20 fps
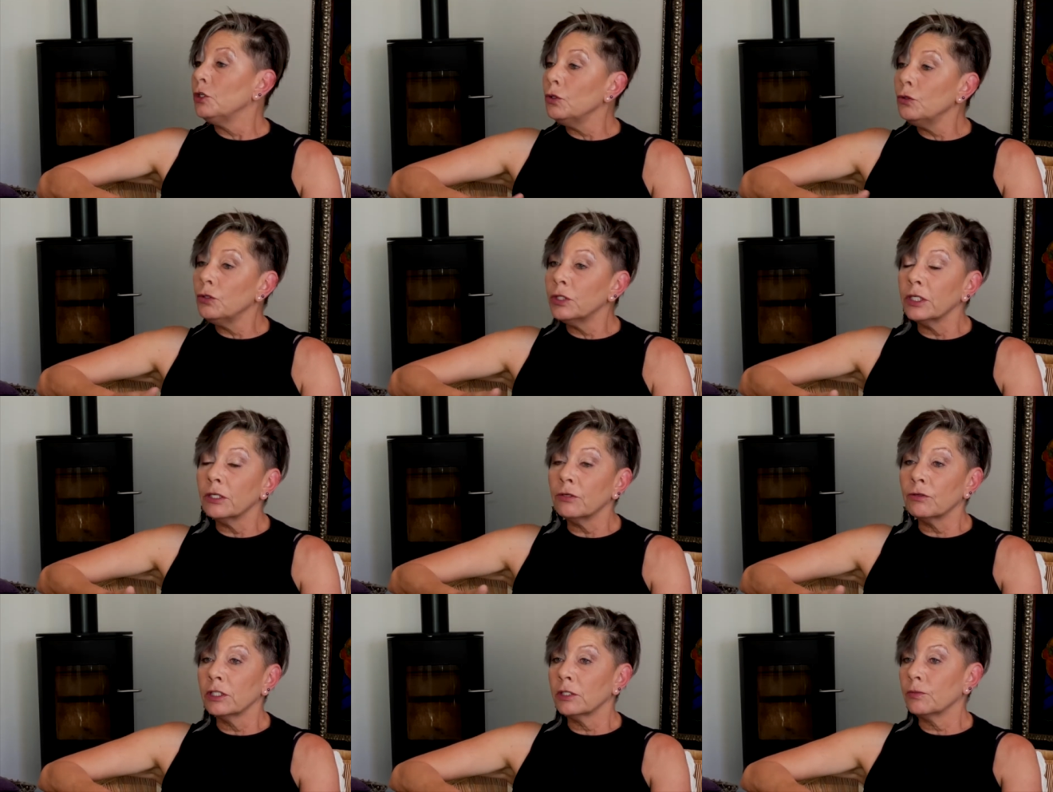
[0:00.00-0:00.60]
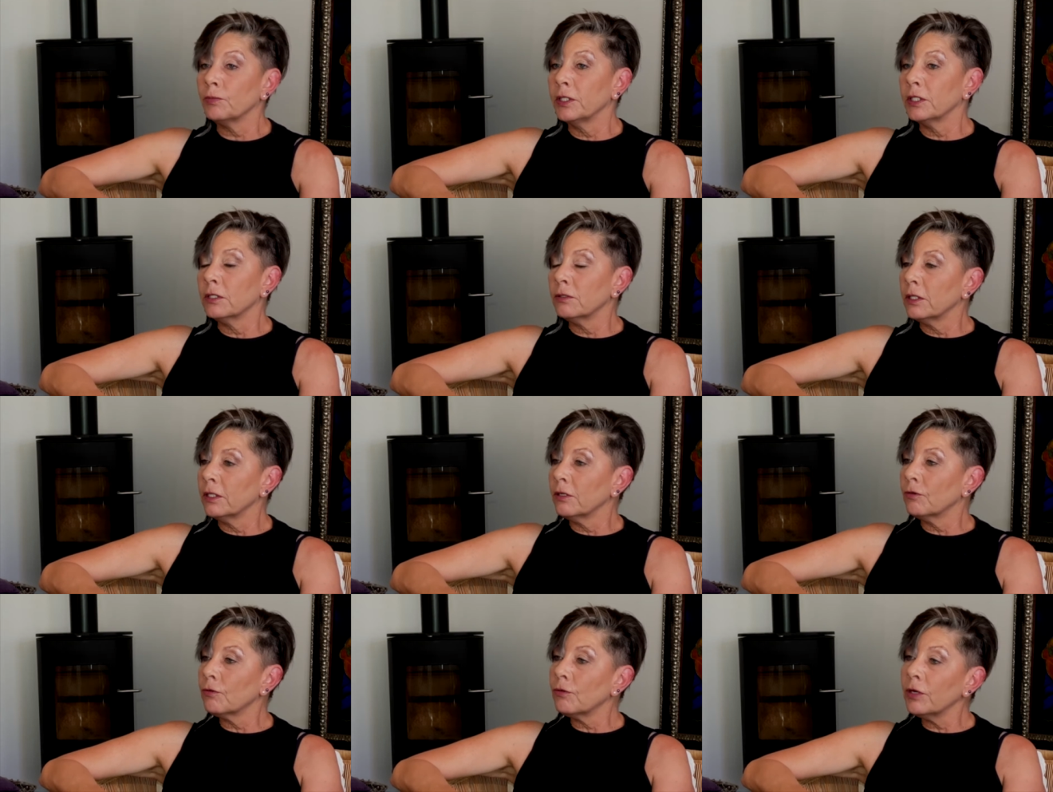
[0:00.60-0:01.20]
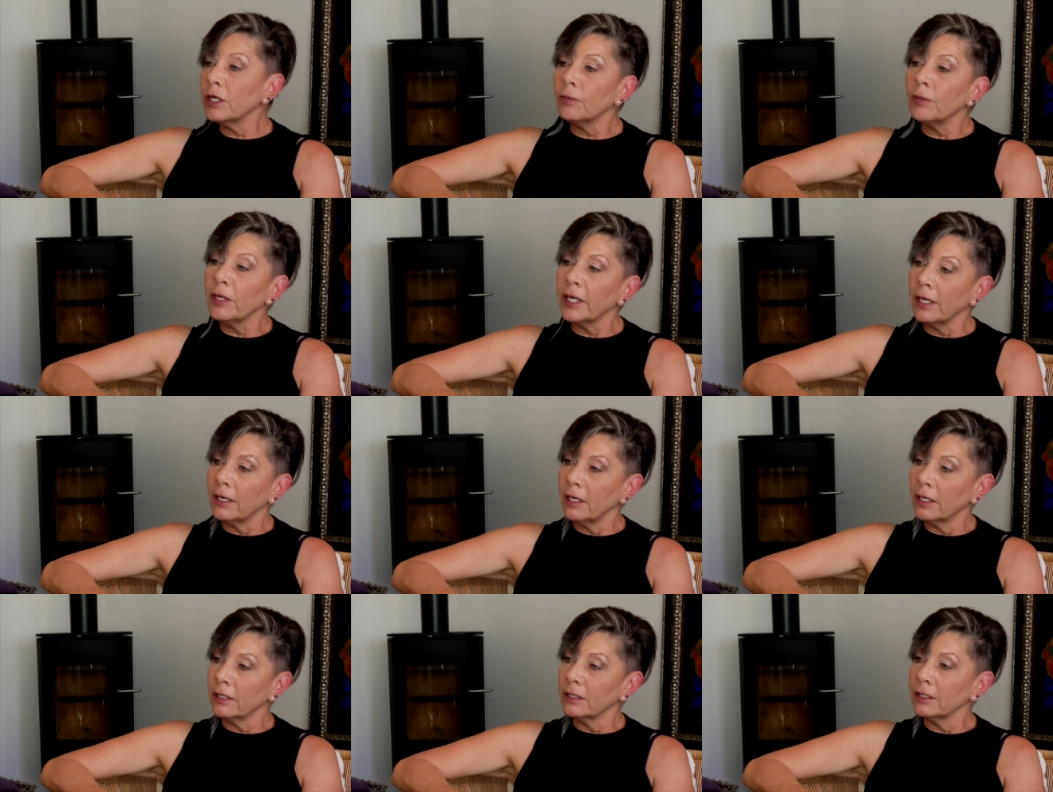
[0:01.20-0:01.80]
using CRISPR is
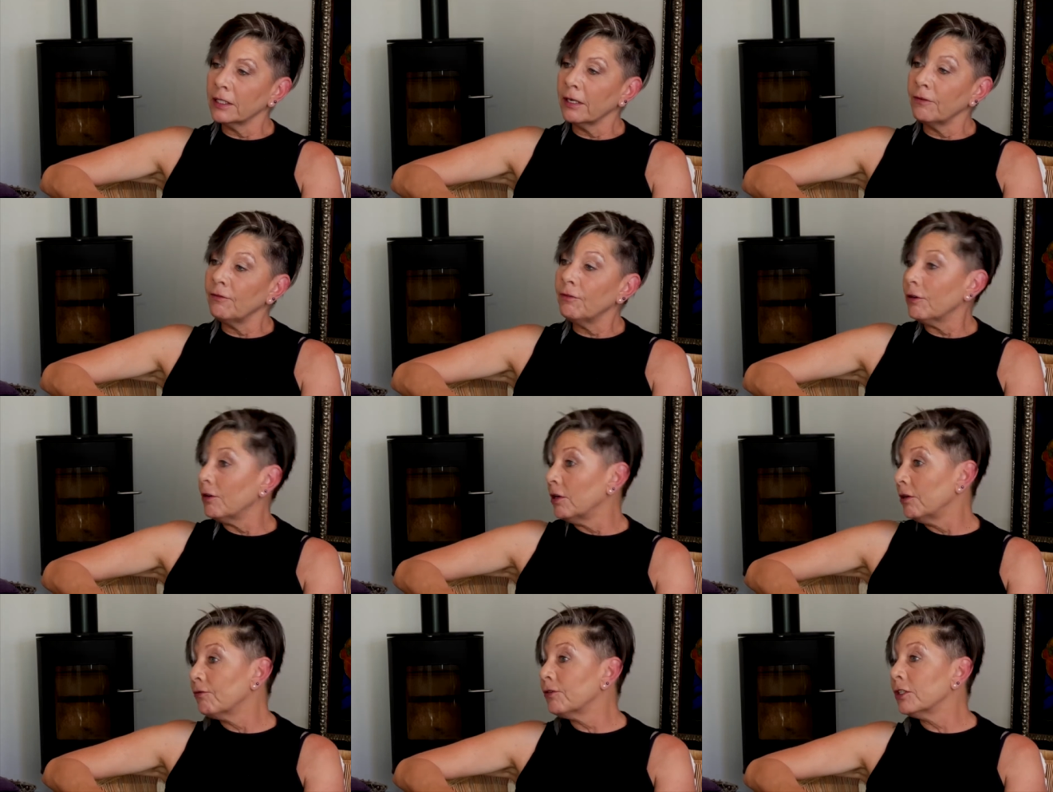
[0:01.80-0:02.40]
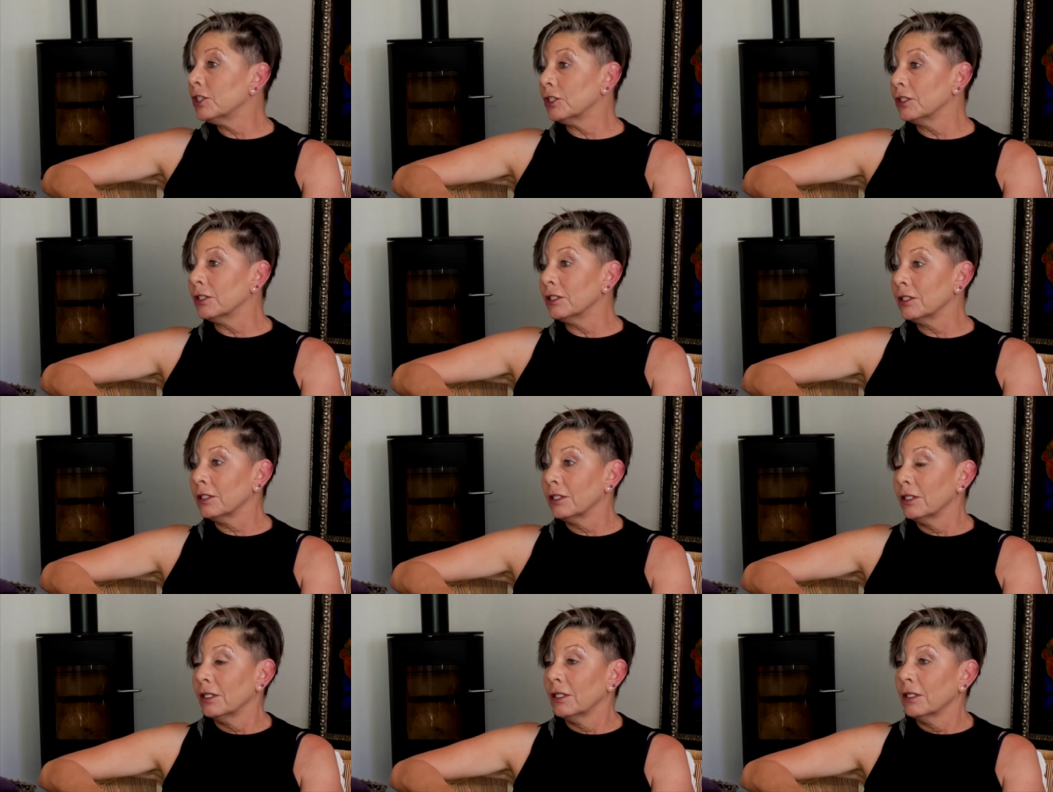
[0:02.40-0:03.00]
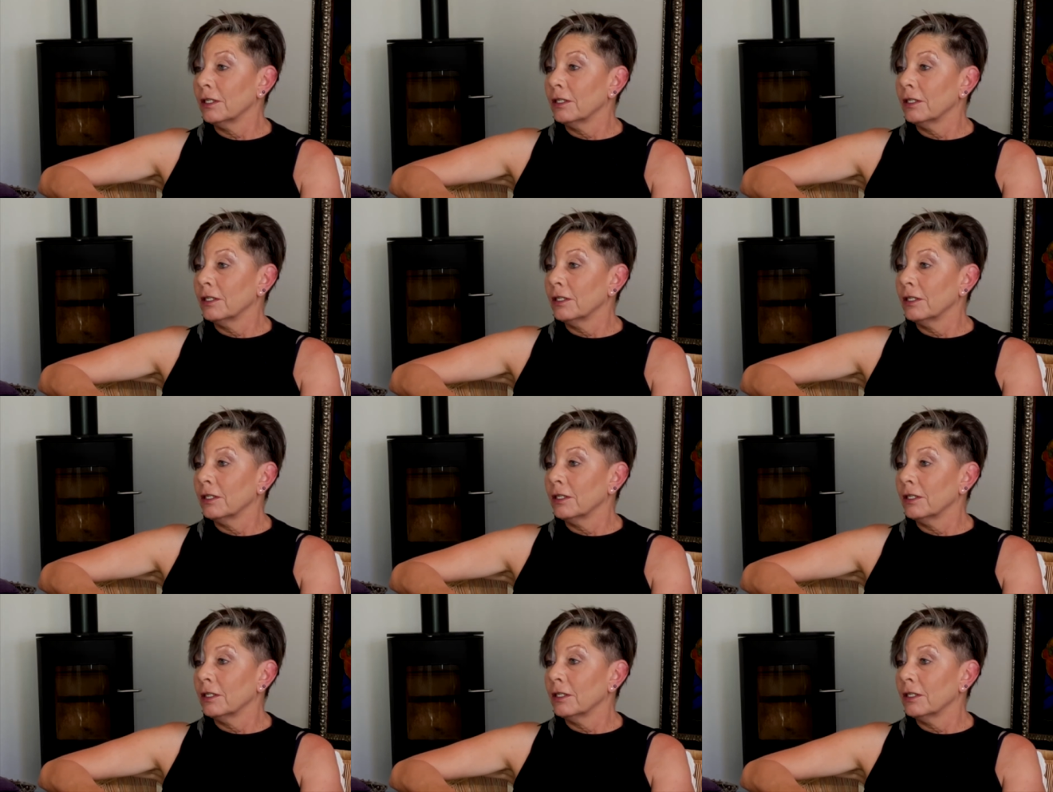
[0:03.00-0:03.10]
incredibly elegant and very efficient.